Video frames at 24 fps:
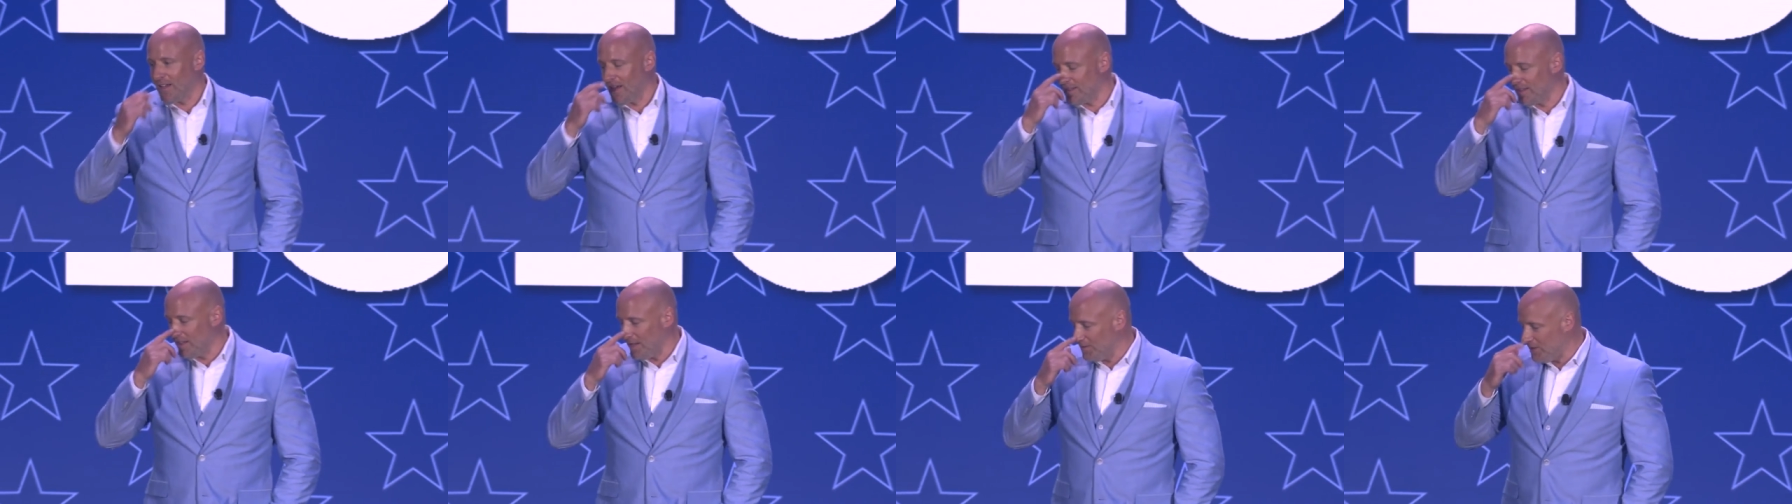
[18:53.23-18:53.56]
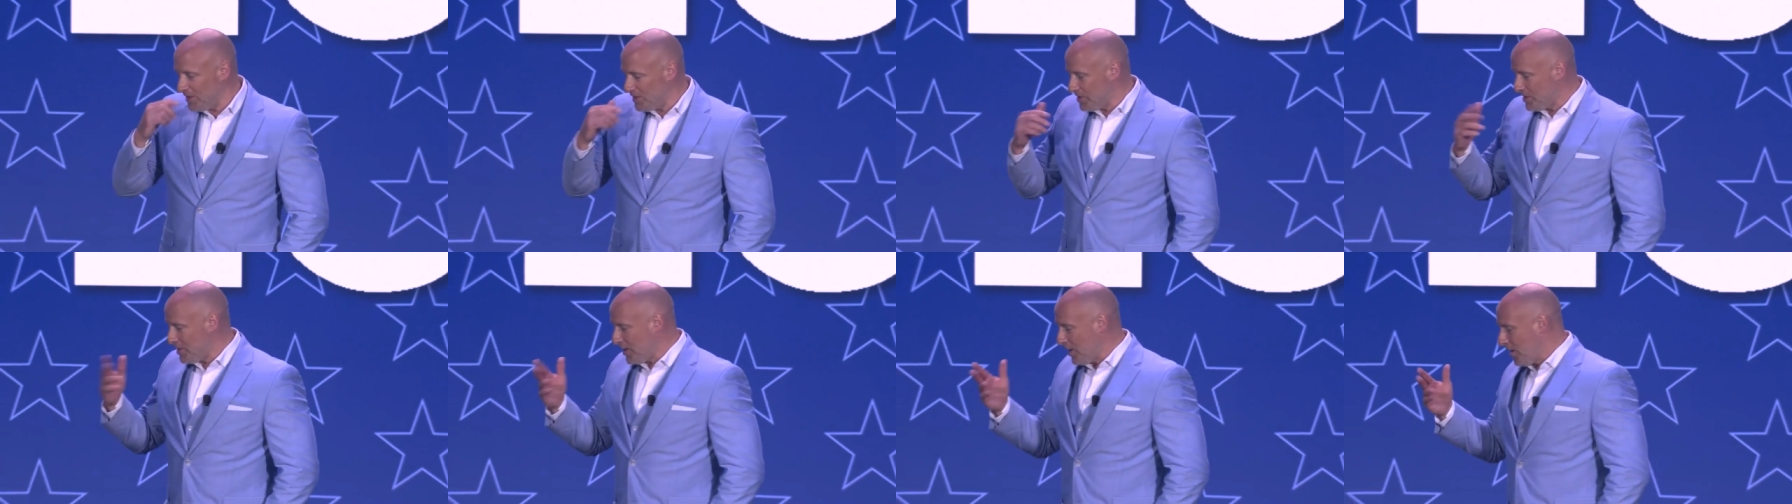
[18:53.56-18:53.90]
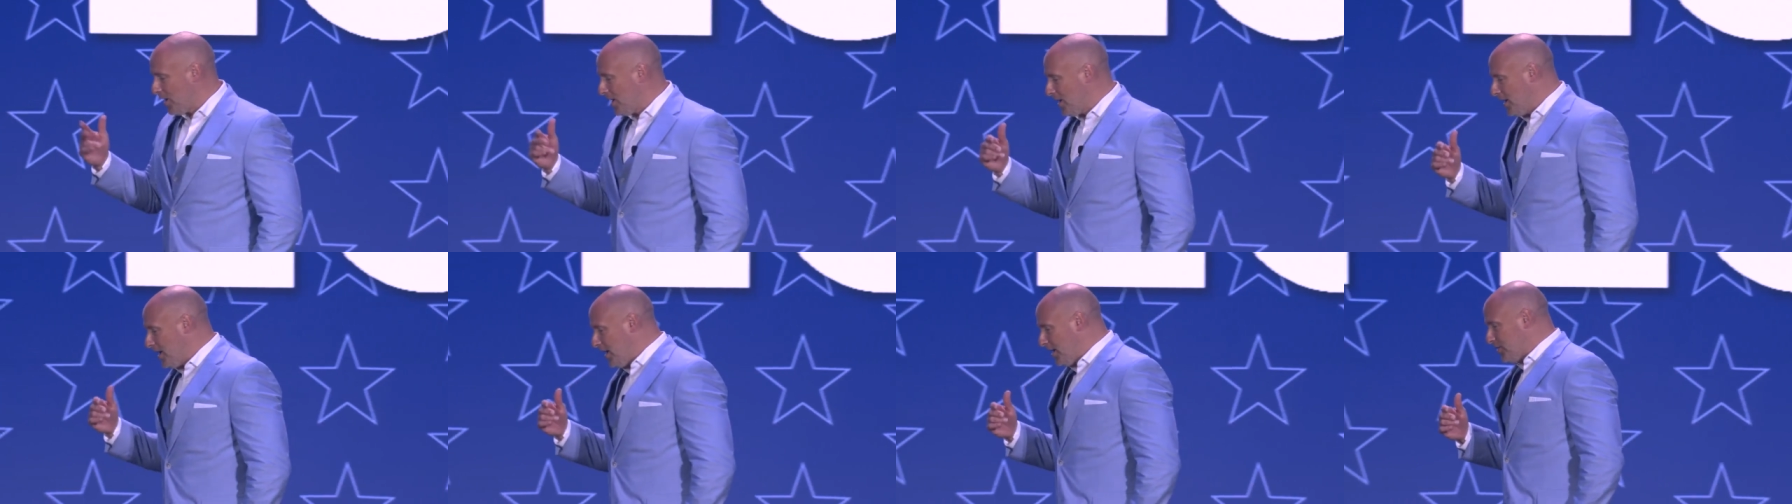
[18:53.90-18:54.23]
I'd love to
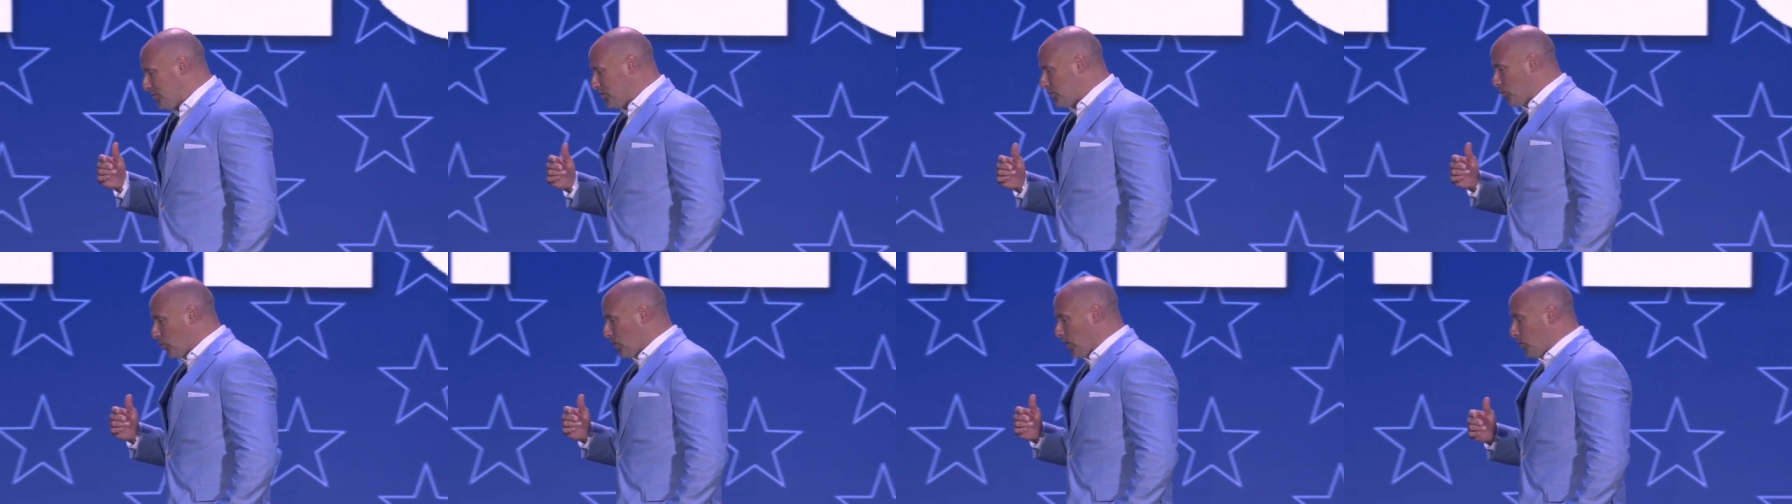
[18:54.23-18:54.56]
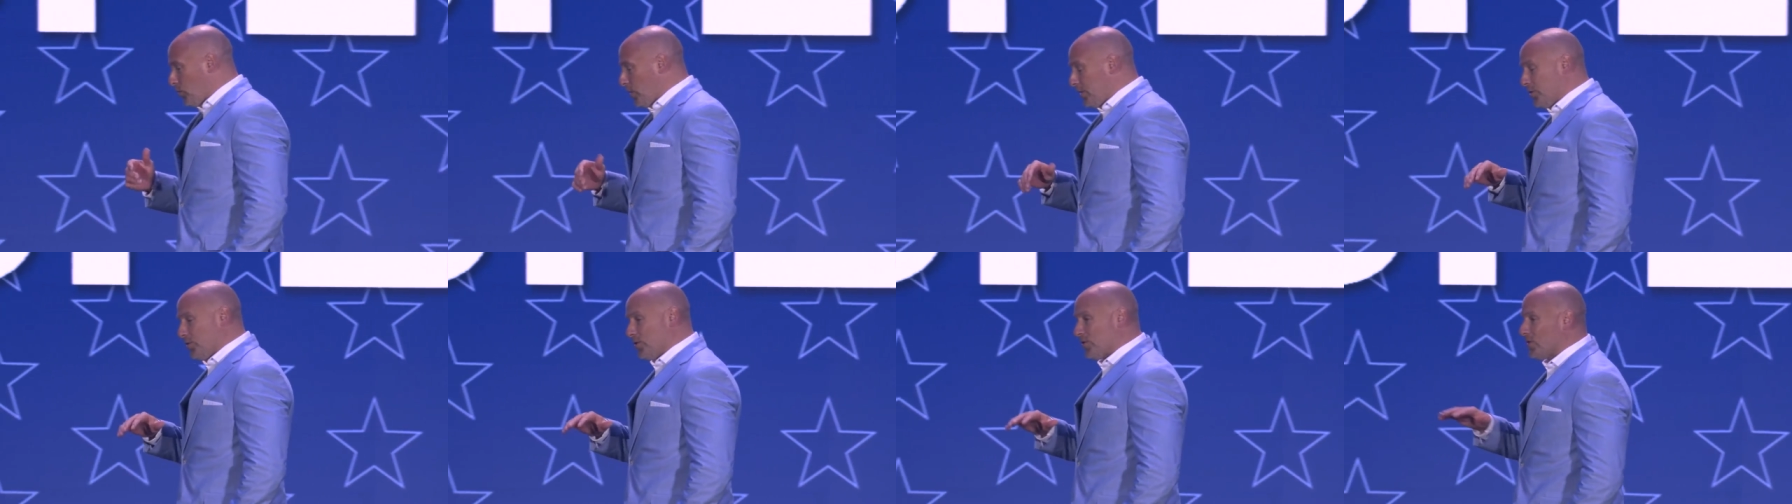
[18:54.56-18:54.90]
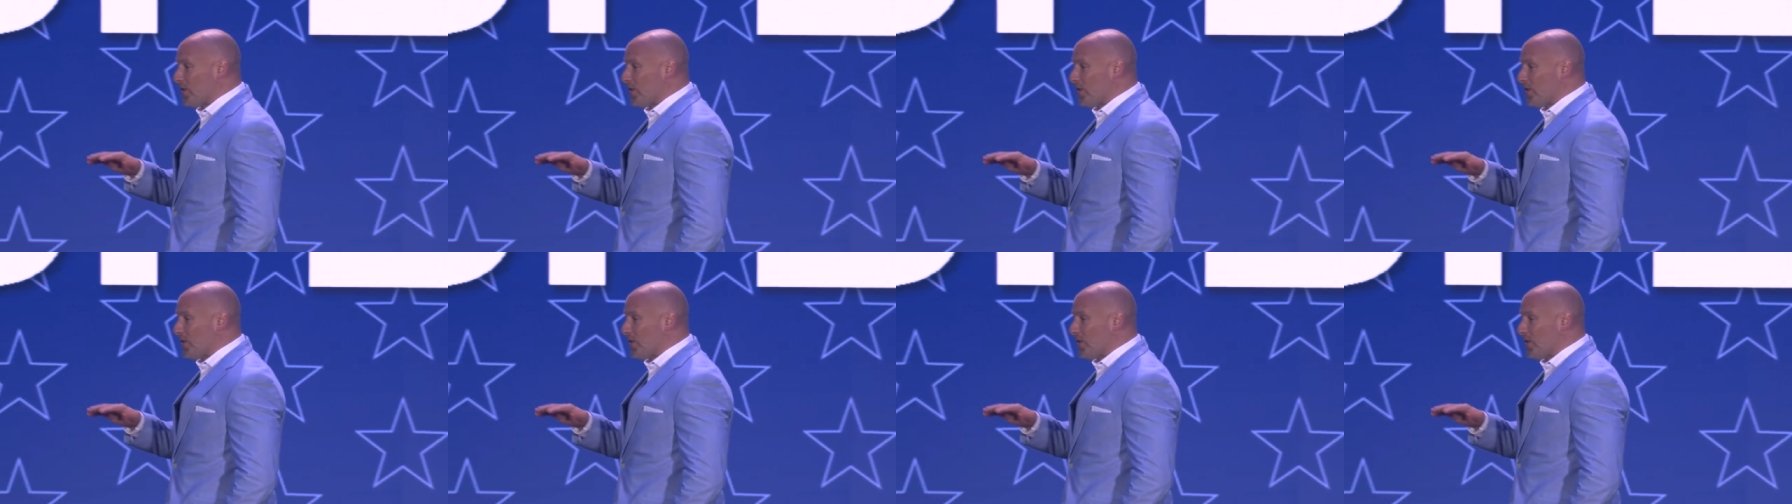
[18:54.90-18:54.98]
share a, a story with you. It's